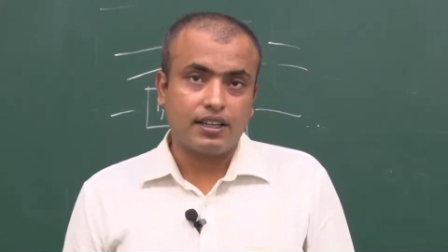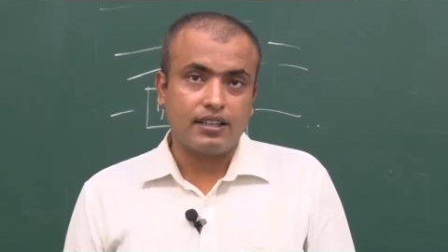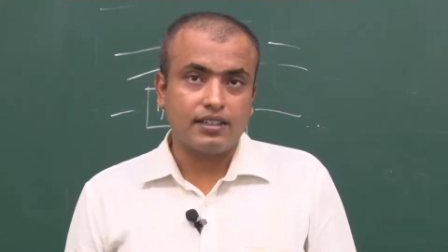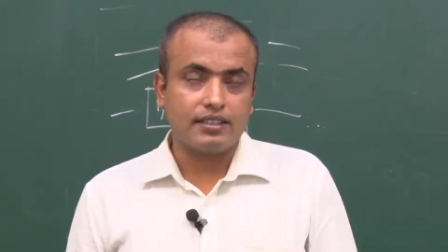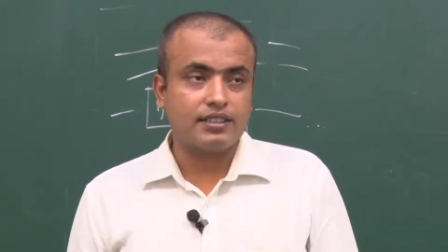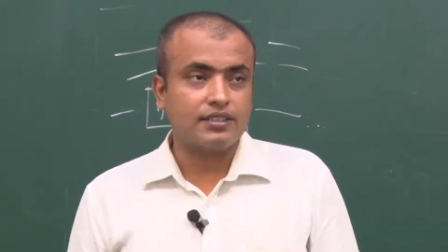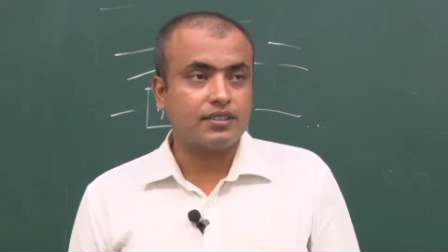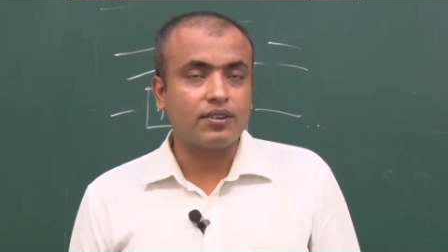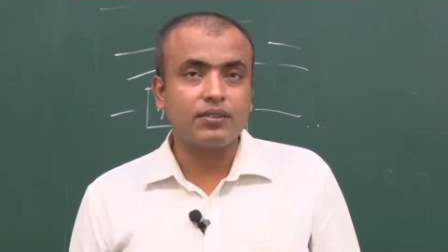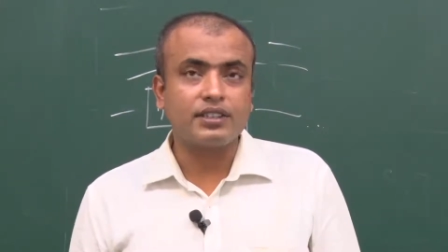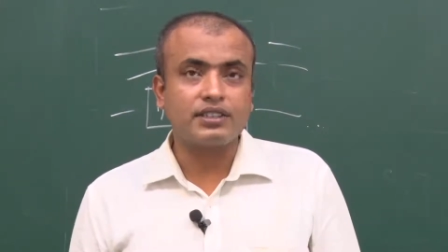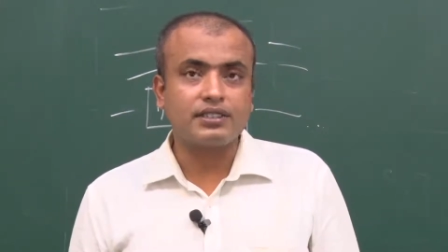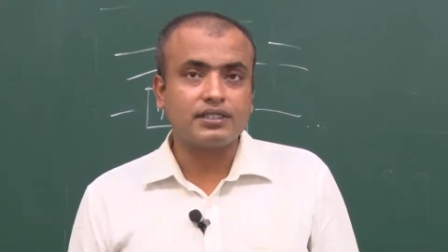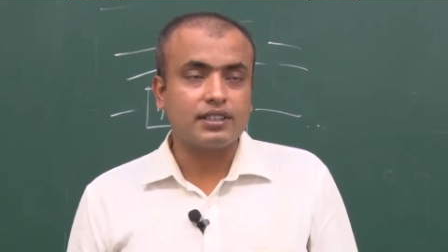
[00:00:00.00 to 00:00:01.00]
there is
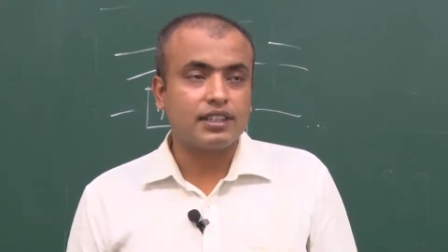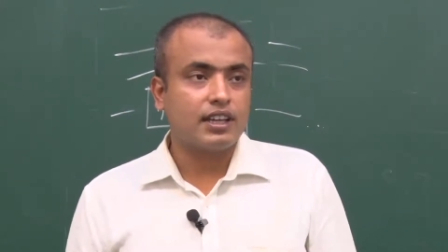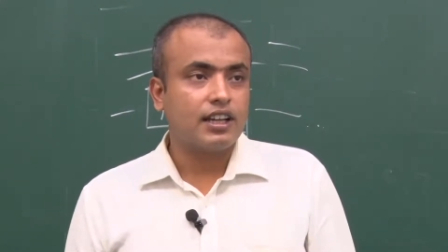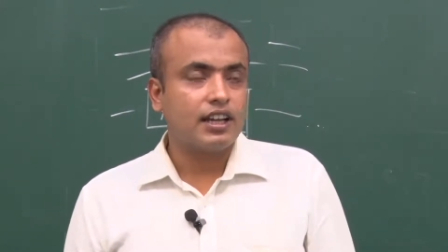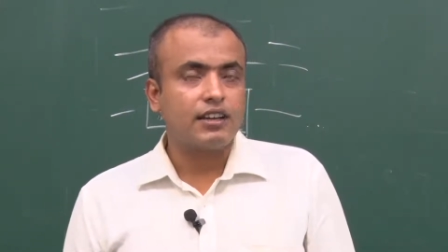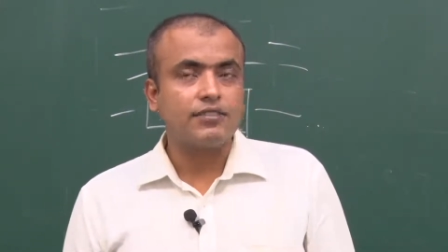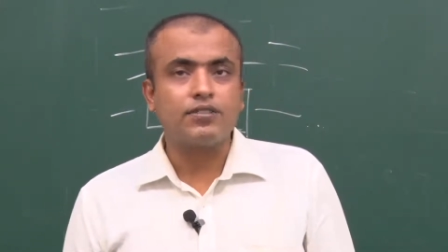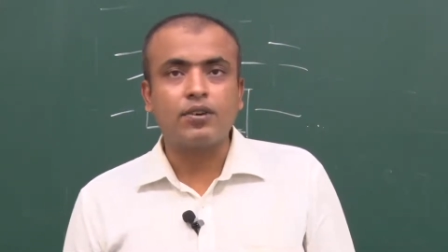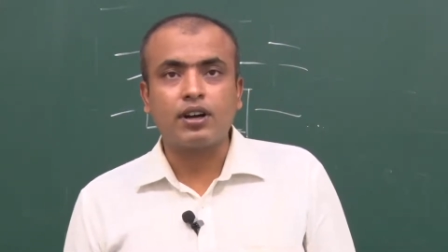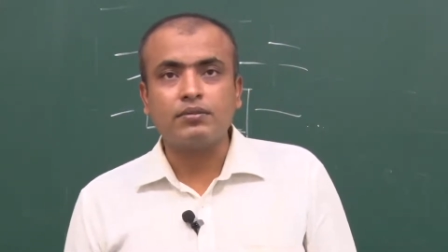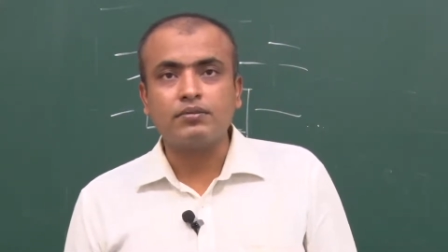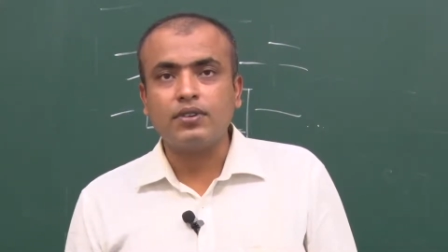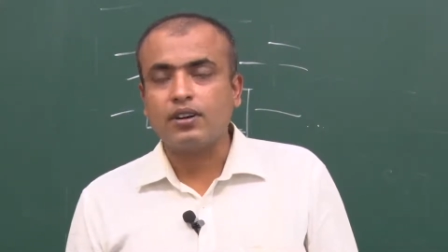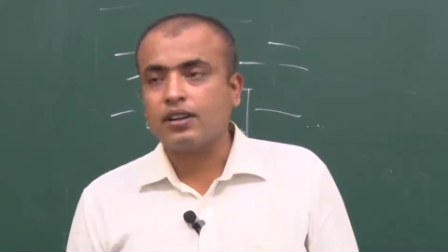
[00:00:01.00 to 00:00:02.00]
always a
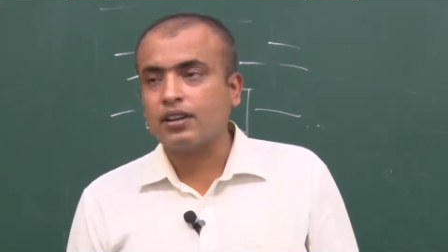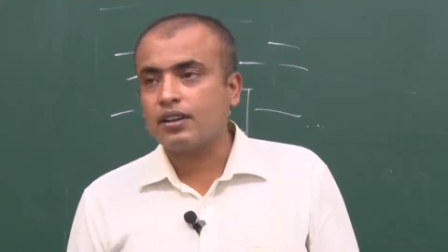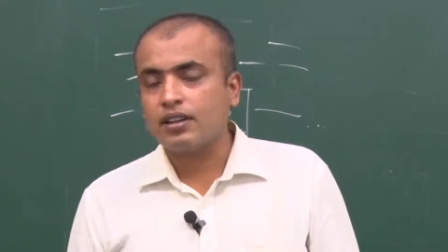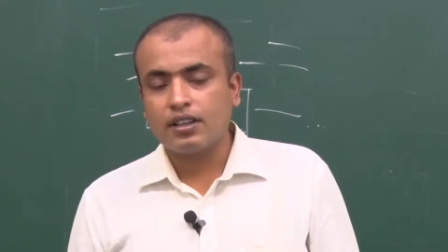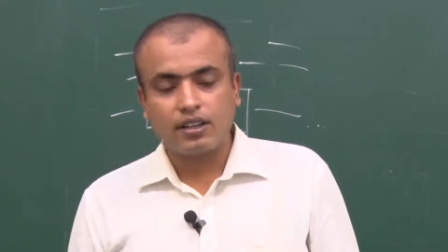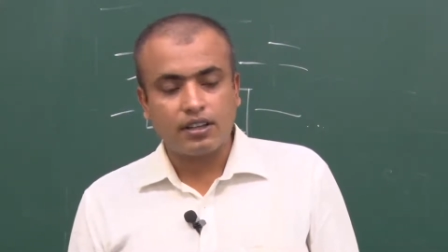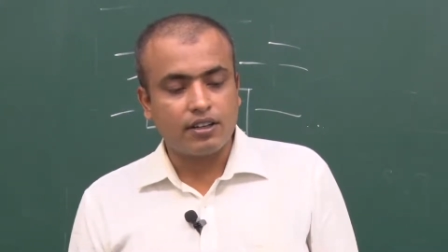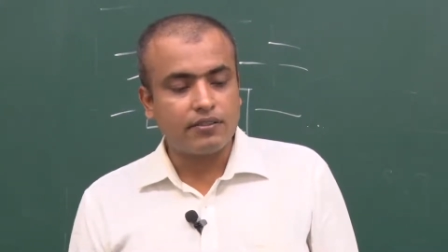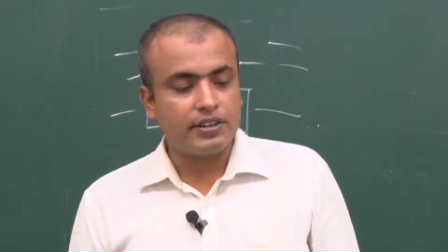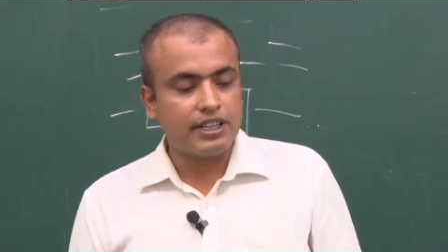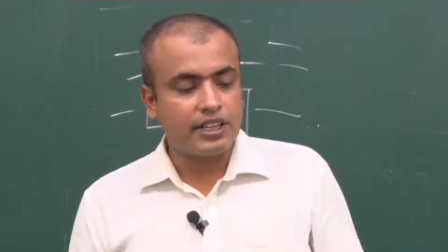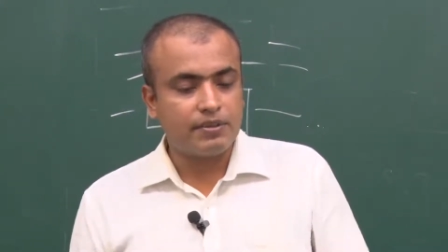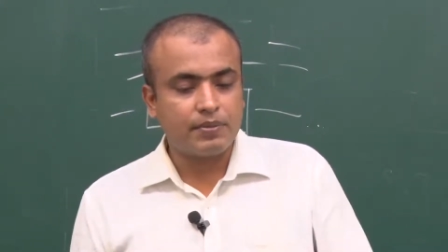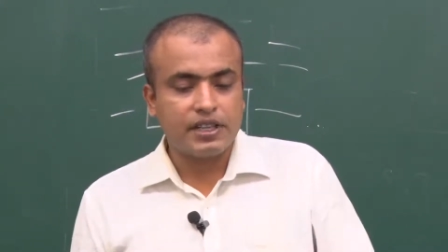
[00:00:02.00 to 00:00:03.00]
forum or
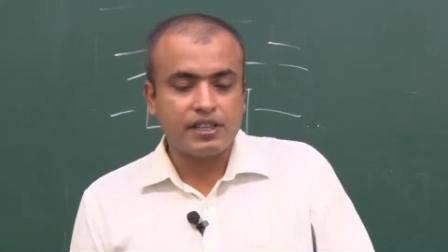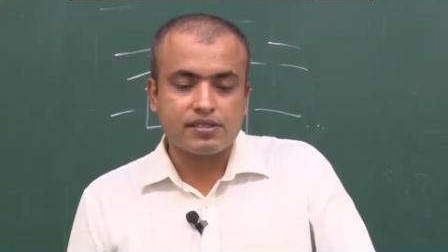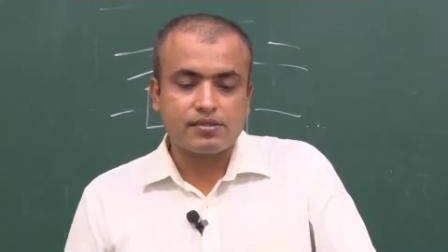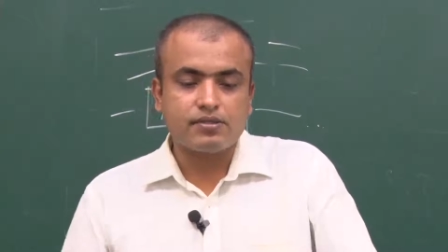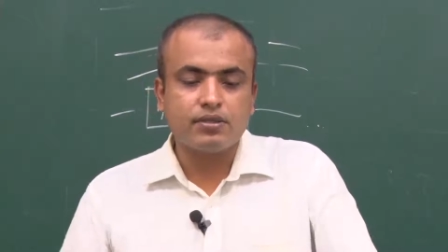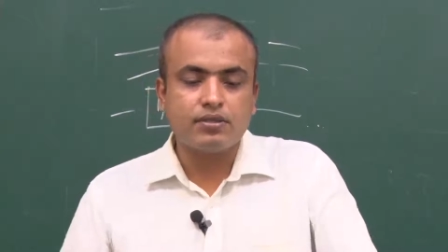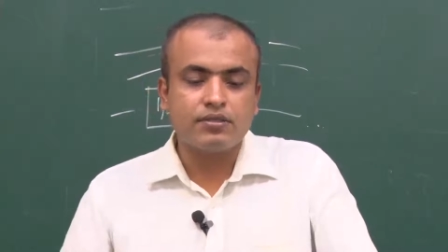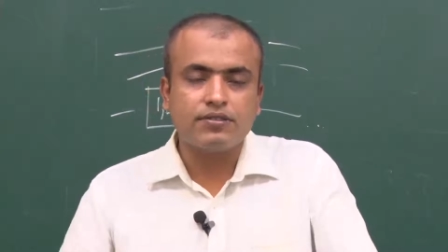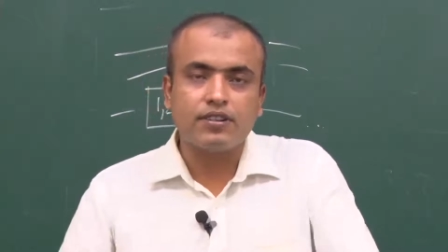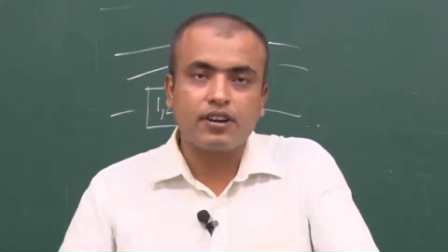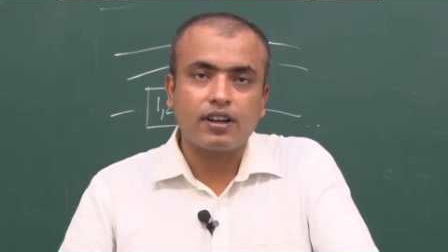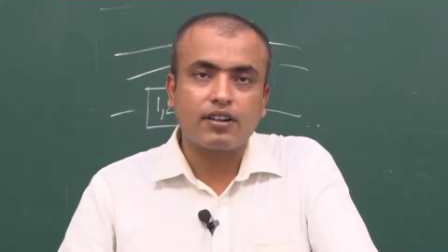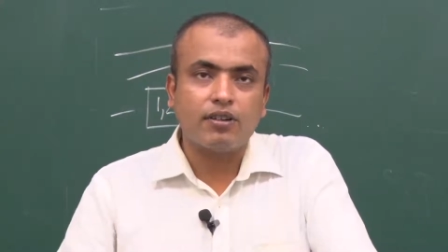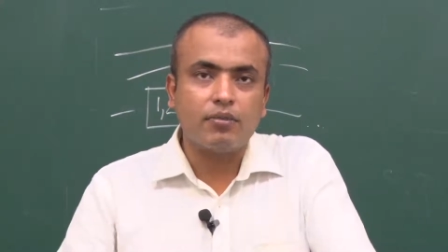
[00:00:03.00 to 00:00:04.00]
convenient place to look
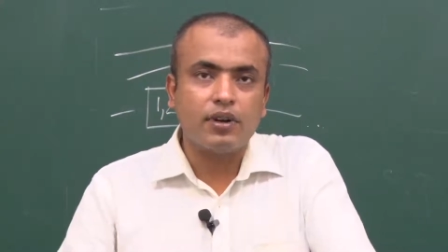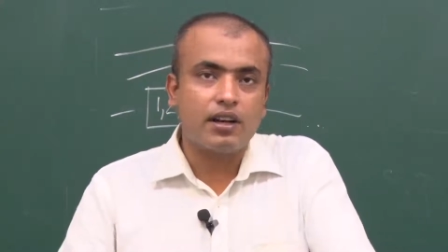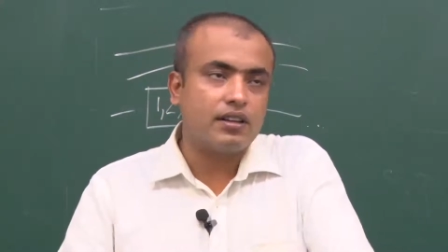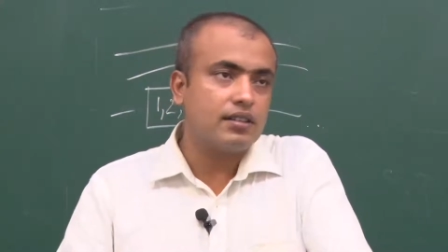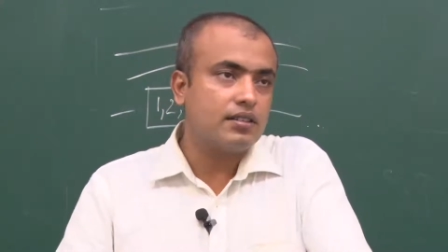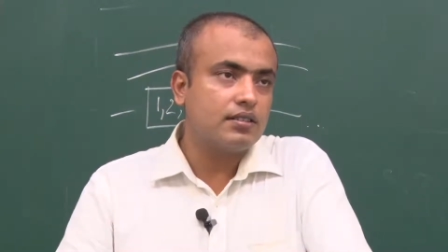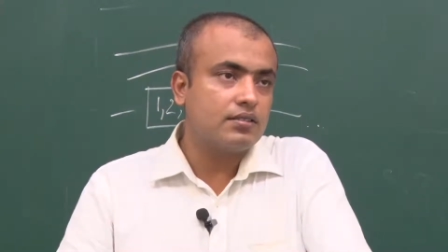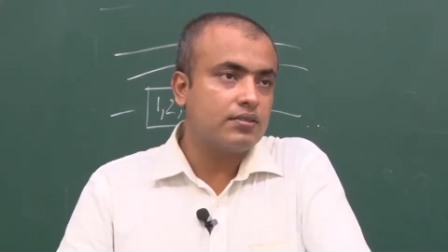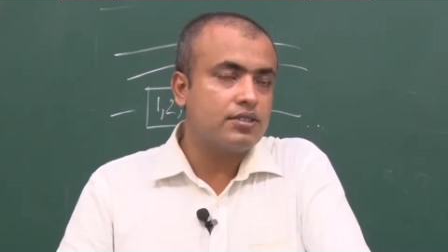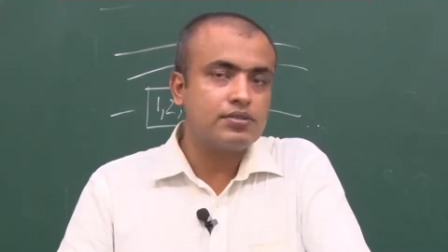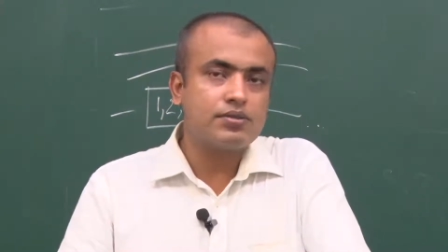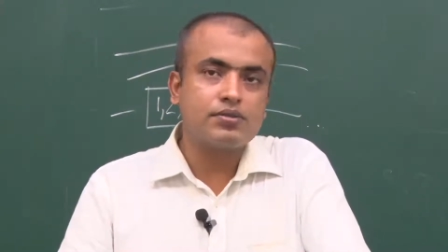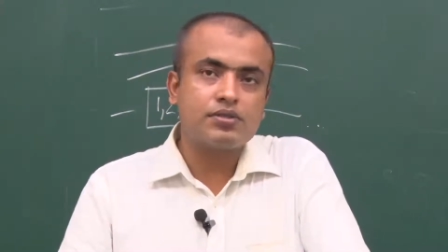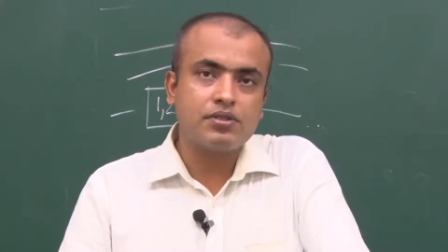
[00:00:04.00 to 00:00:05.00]
for a command which
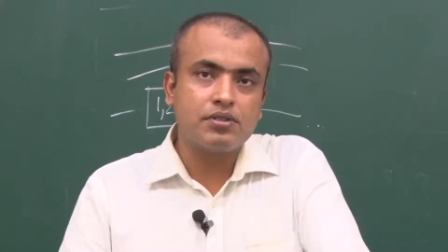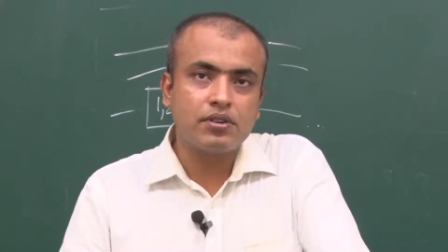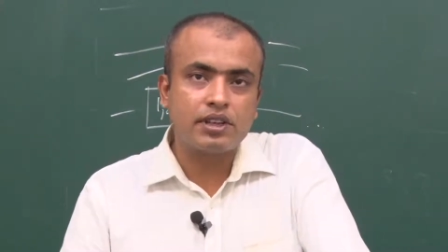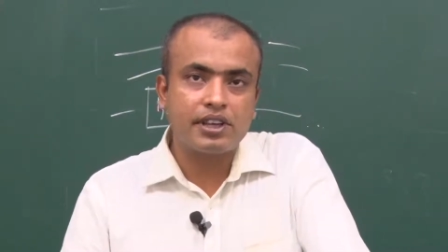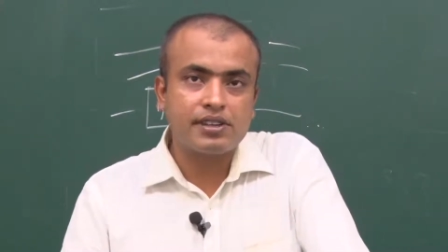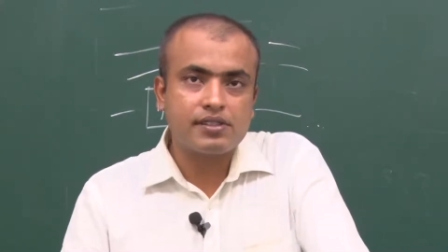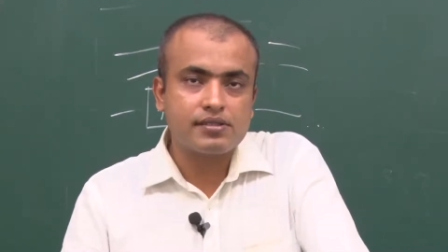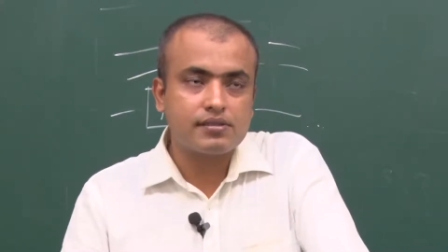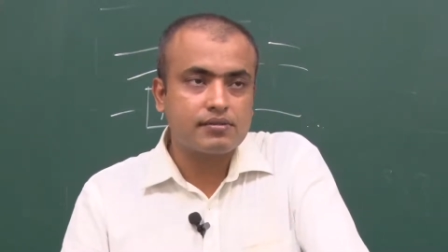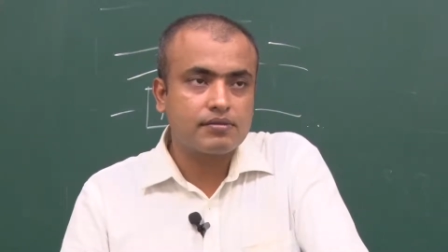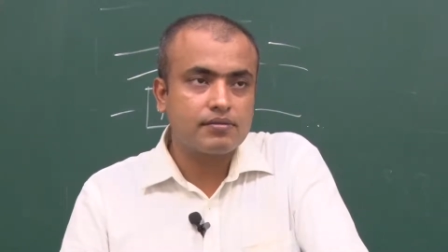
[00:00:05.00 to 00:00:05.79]
suits your case,